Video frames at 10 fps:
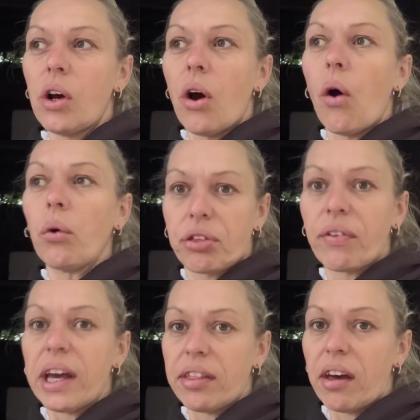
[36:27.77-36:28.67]
all
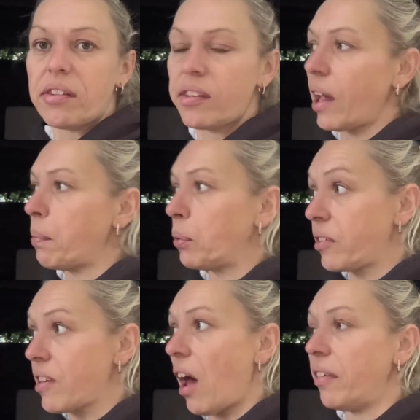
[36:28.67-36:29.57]
three of those stables
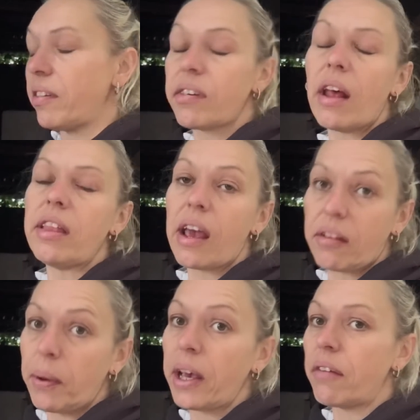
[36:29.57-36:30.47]
done. So then
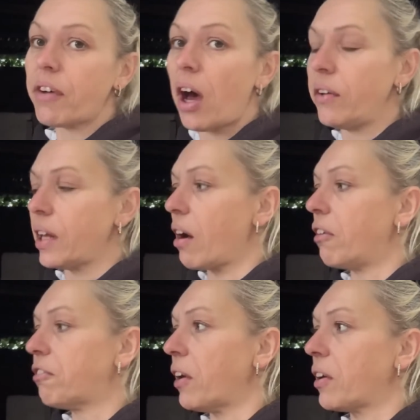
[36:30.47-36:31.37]
next week I've only got to
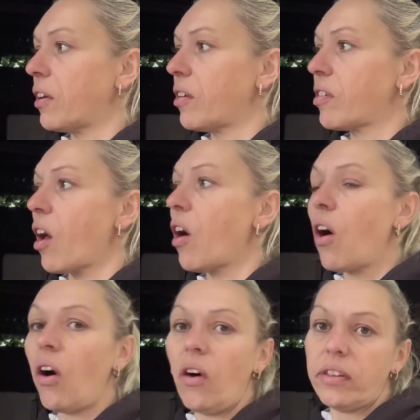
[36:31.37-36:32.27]
focus
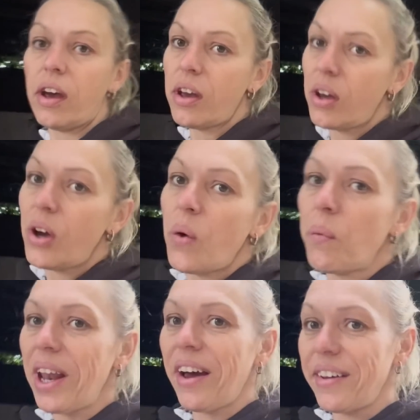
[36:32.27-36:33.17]
on
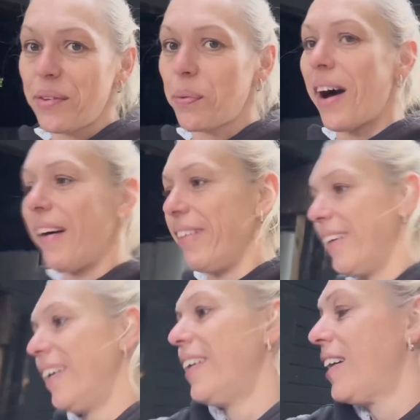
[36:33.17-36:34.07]
Willow's one,
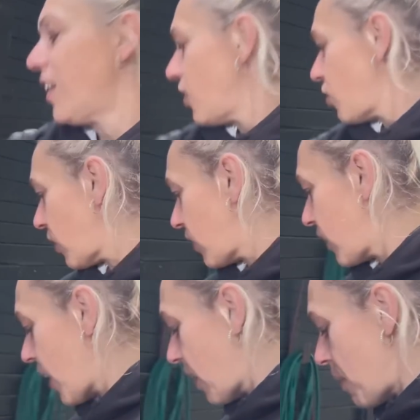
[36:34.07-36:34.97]
just to
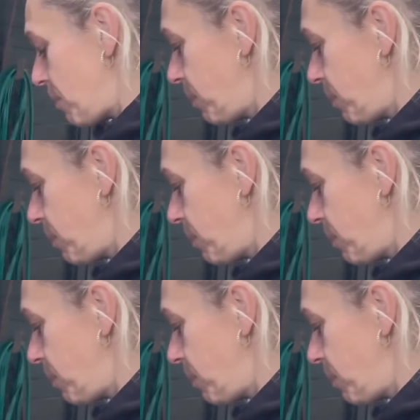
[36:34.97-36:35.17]
get them